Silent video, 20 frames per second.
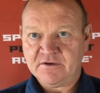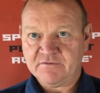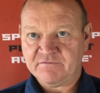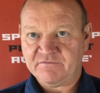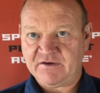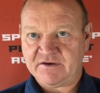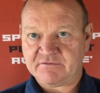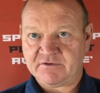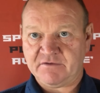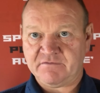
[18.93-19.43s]

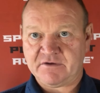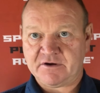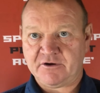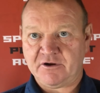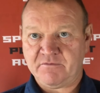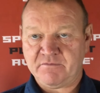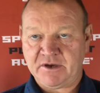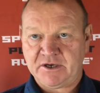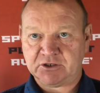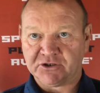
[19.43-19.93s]
Very, very
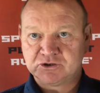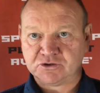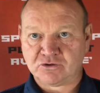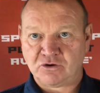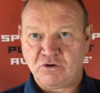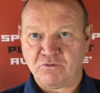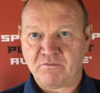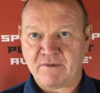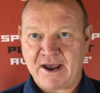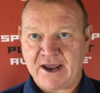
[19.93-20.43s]
big,
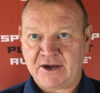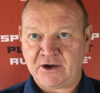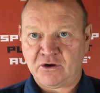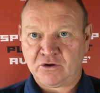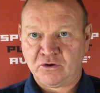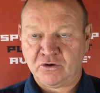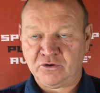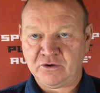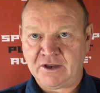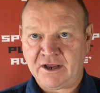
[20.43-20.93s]
strong man,
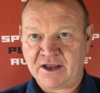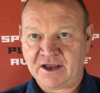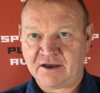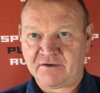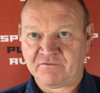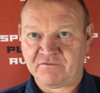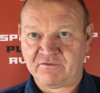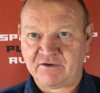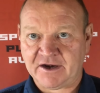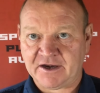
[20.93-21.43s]
good
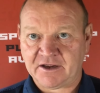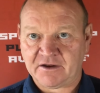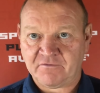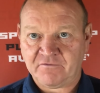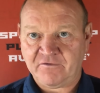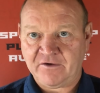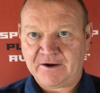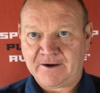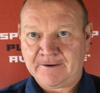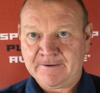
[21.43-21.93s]
athletic
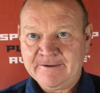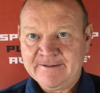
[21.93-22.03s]
fella.